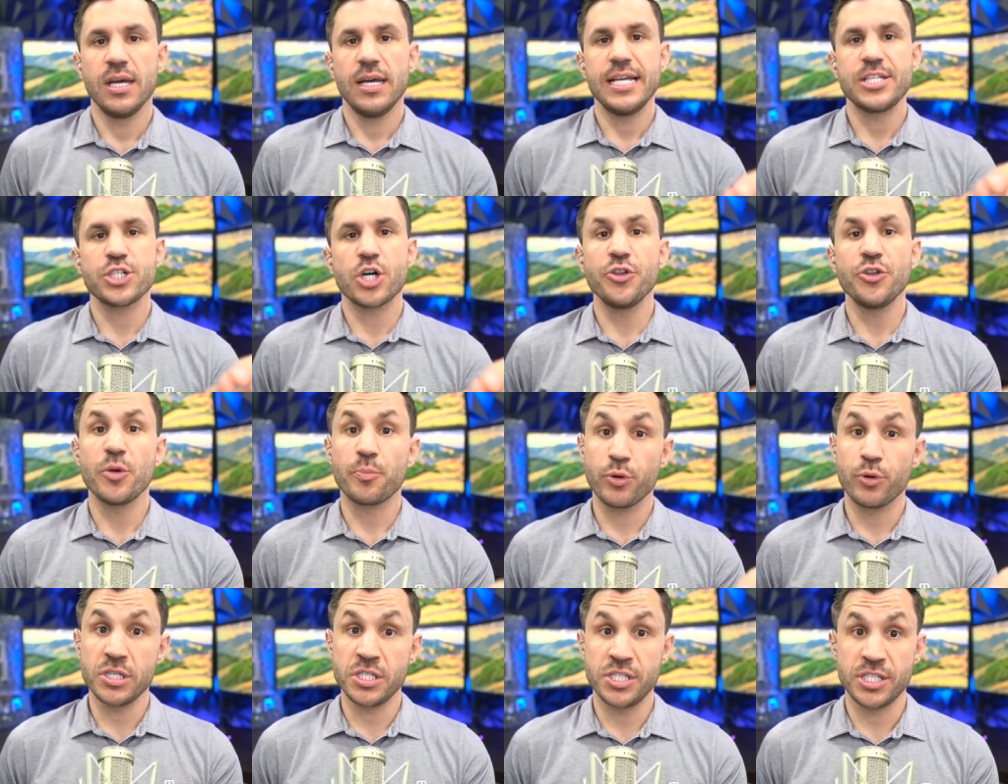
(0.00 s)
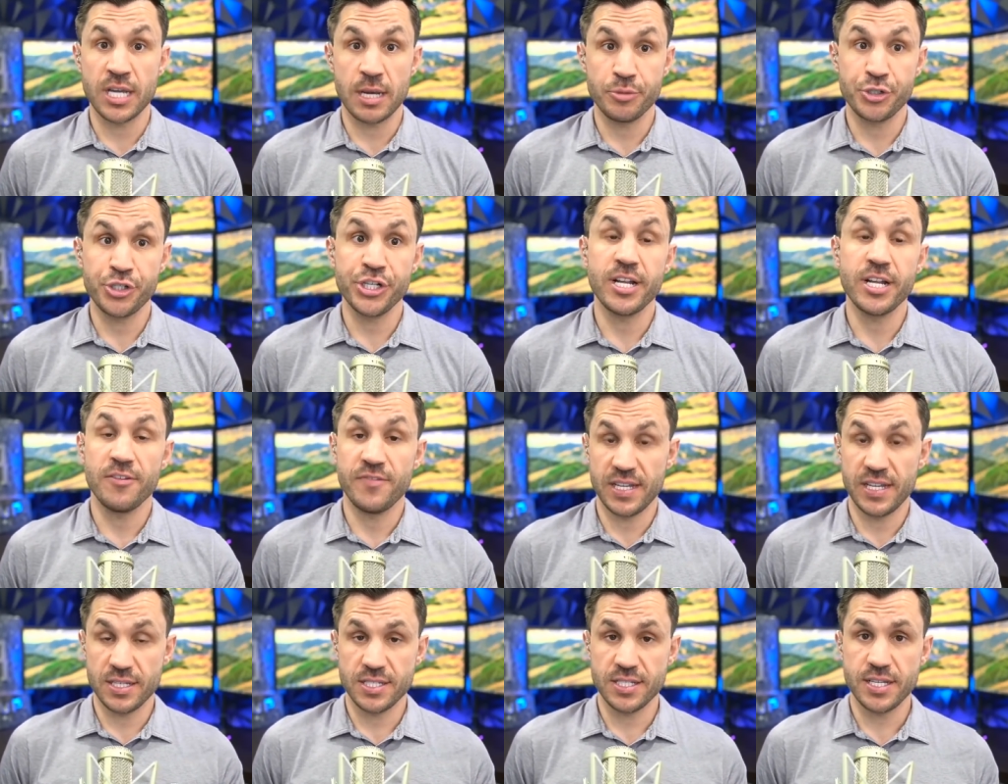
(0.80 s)
It's called the presumption of
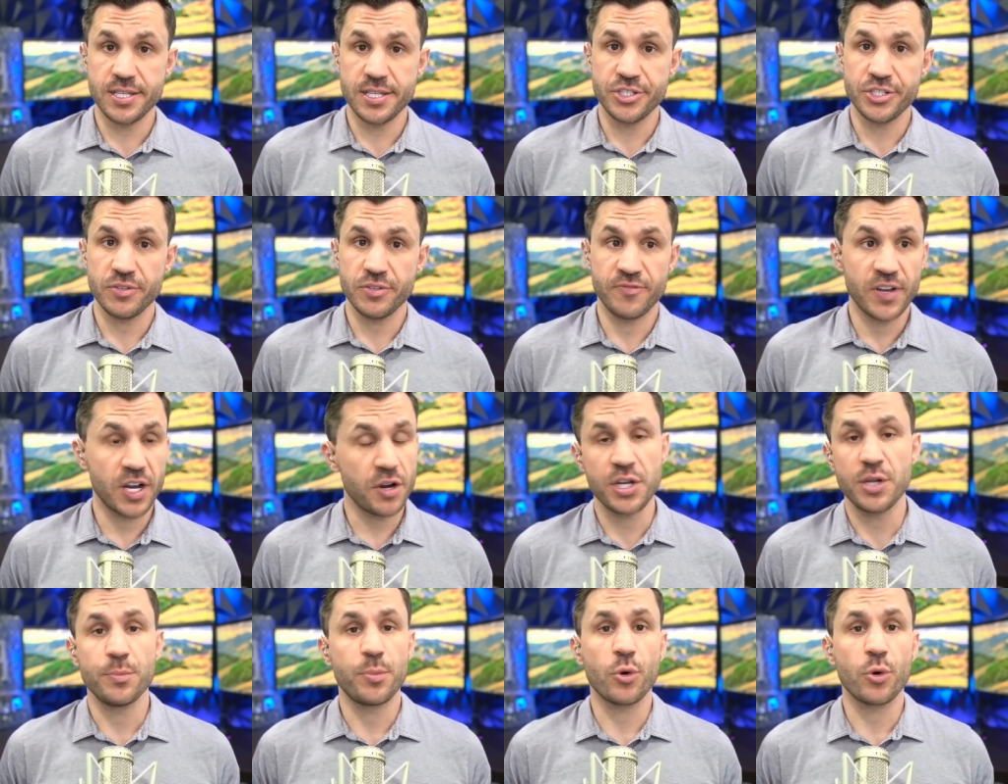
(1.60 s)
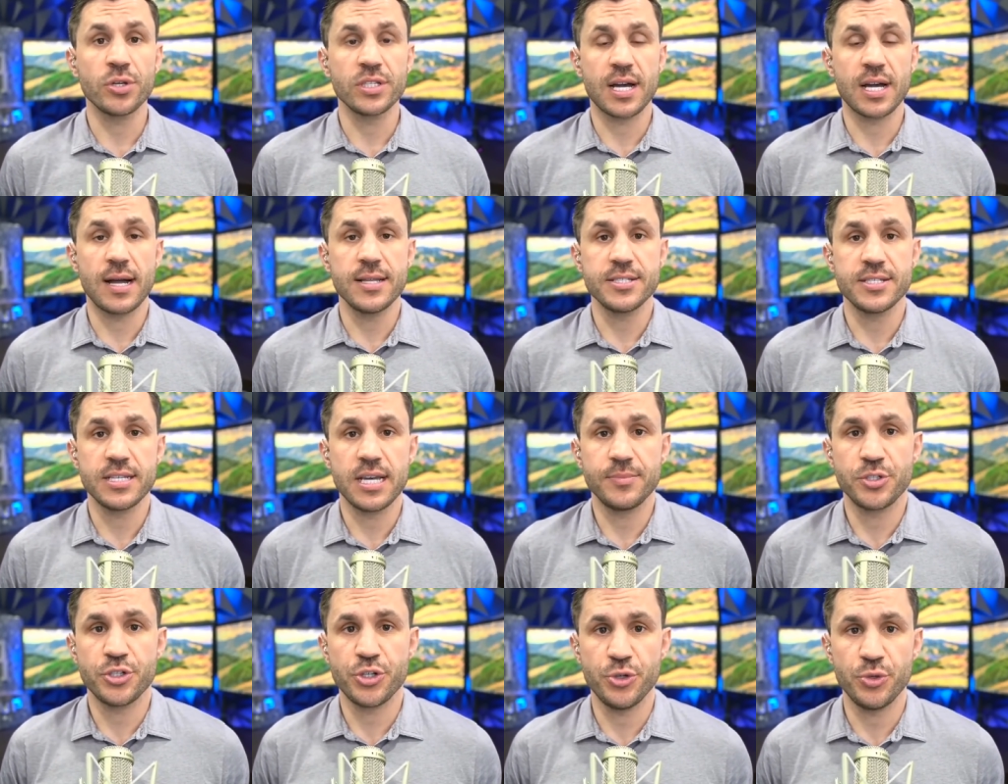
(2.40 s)
innocence. Very important
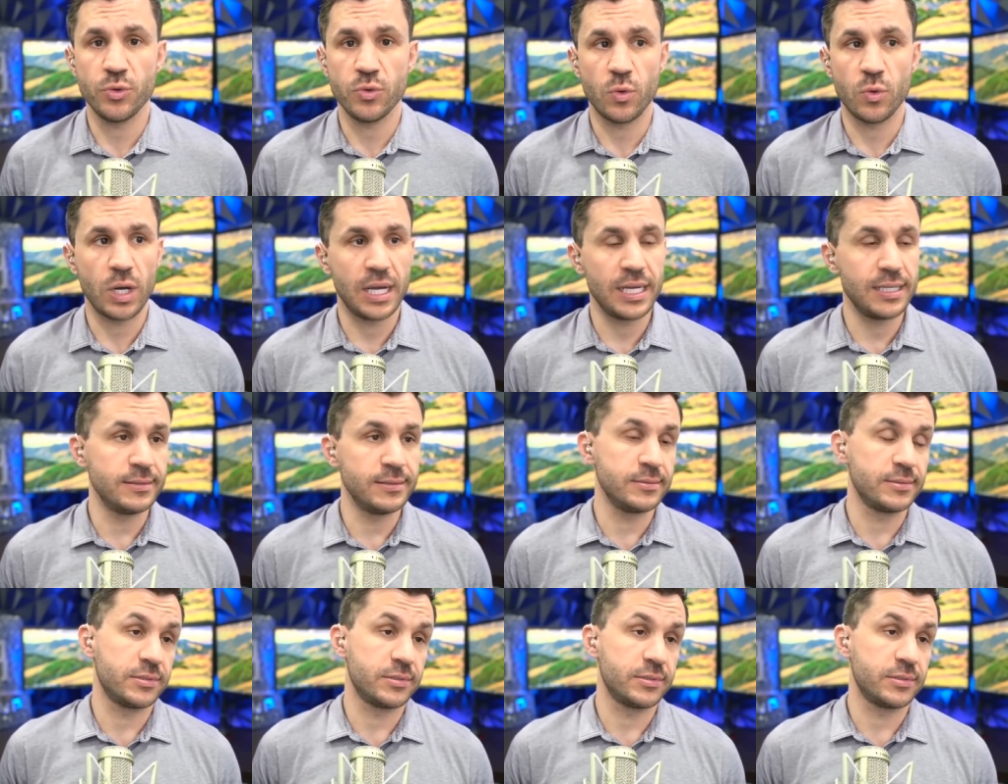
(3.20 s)
concept to